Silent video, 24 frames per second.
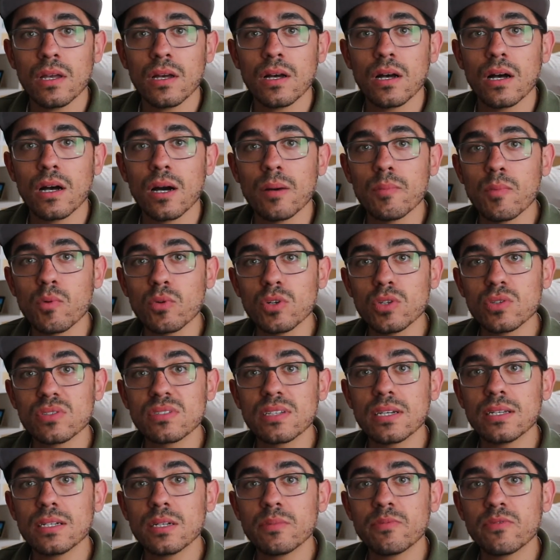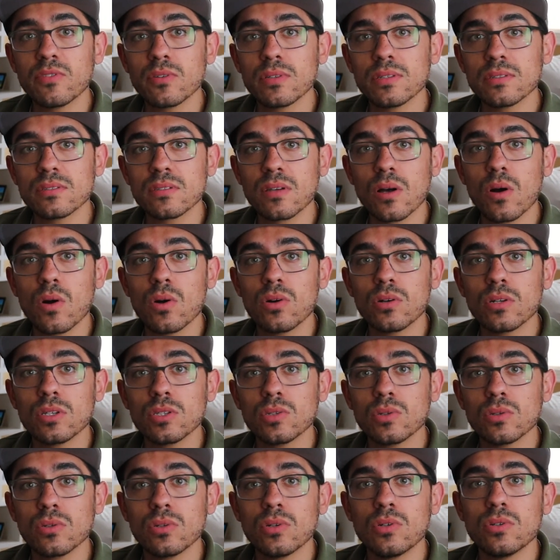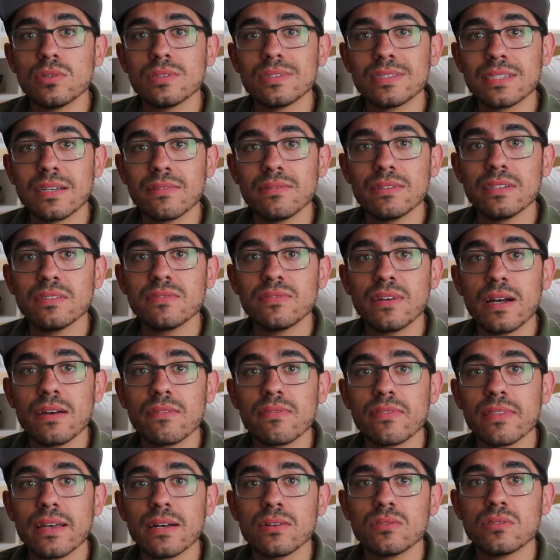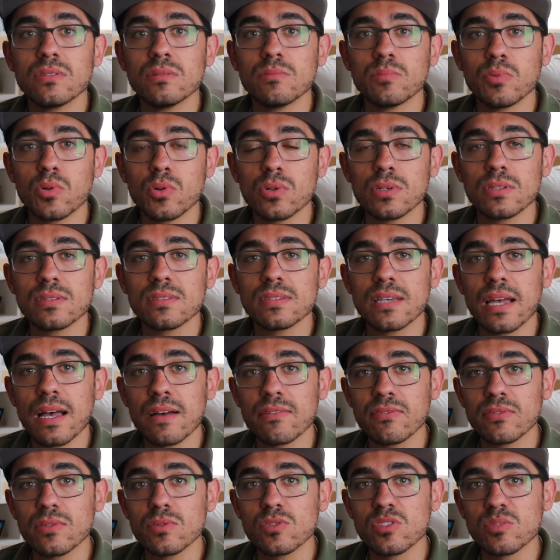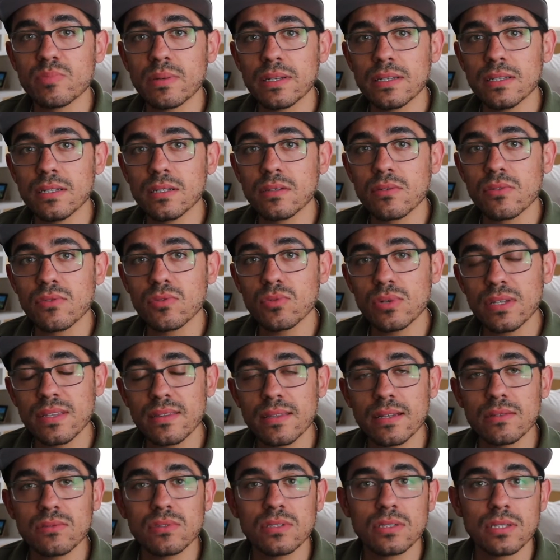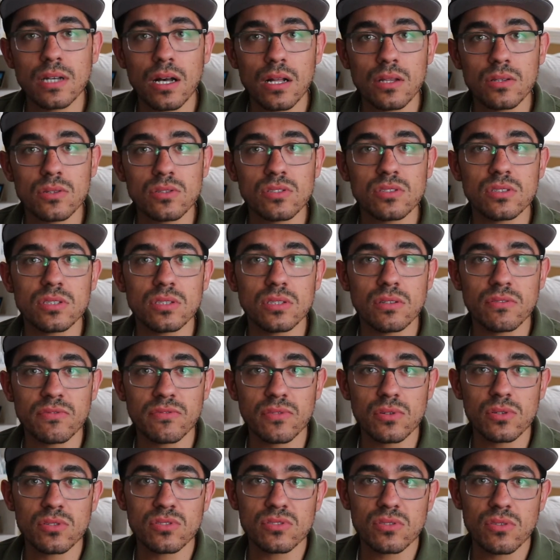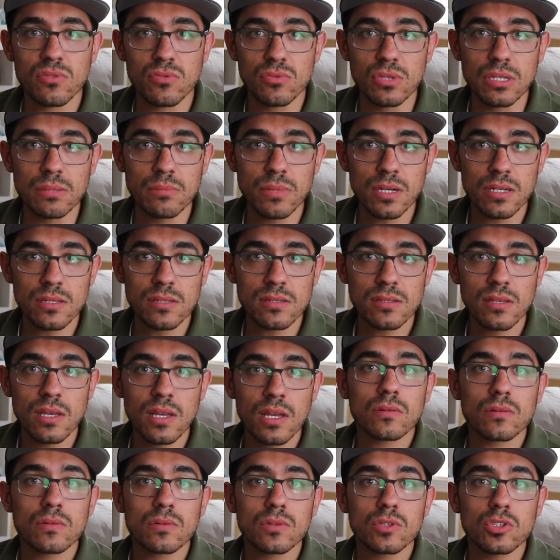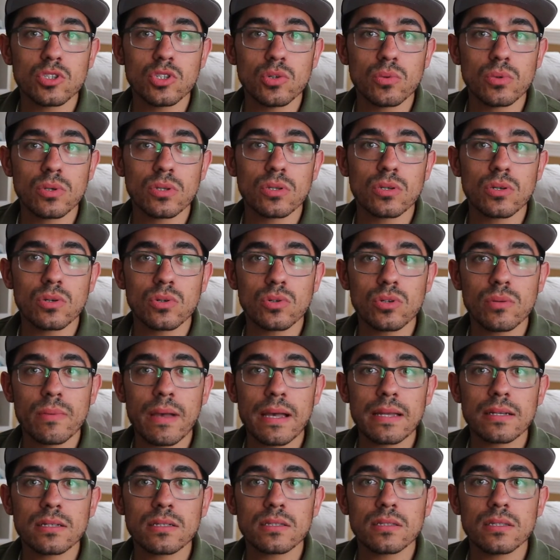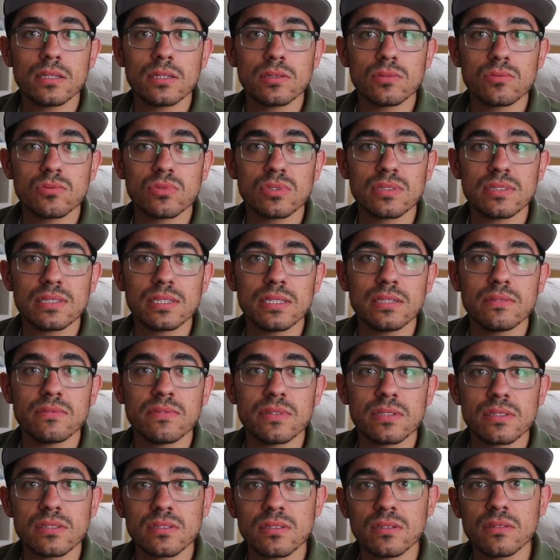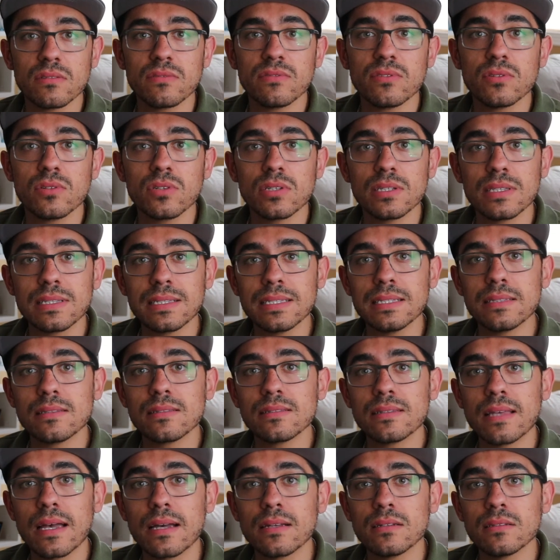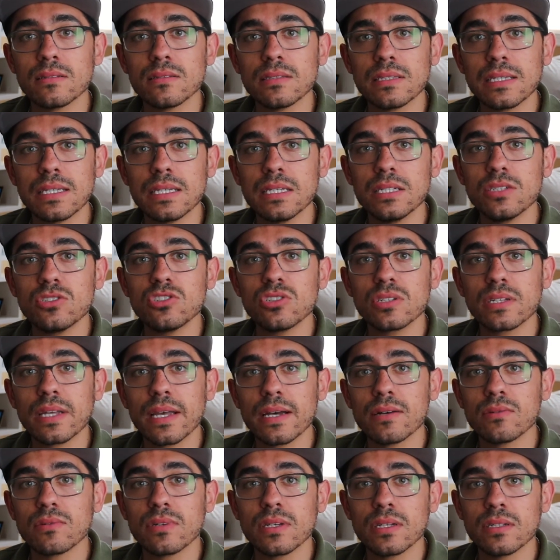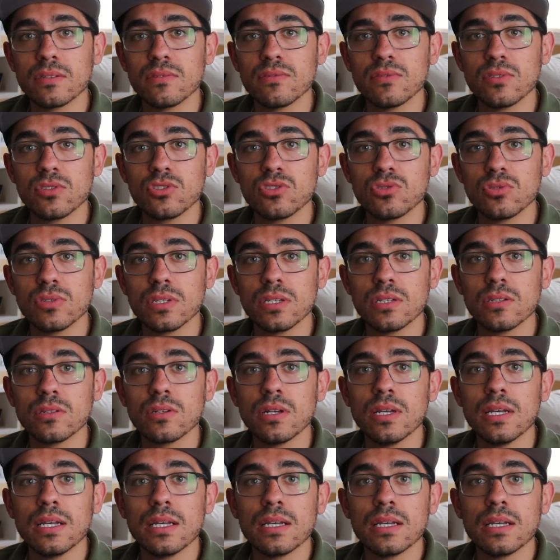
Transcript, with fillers: Um, when you sign up for this card, you'll earn 75,000 points after spending $3,000 in the first three months. You will automatically receive Silver Elite status each account anniversary year